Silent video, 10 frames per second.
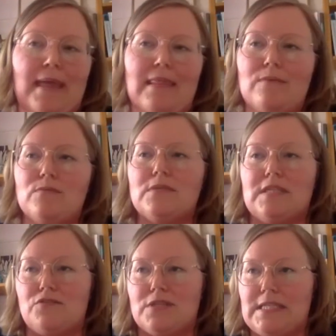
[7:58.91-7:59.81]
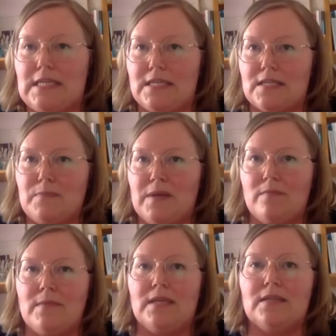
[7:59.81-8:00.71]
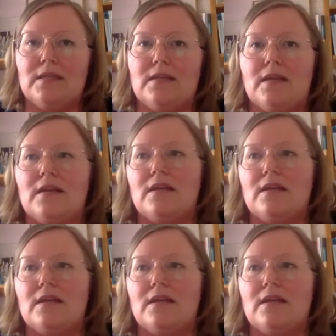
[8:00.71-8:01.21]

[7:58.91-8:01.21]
That was interesting experiment. And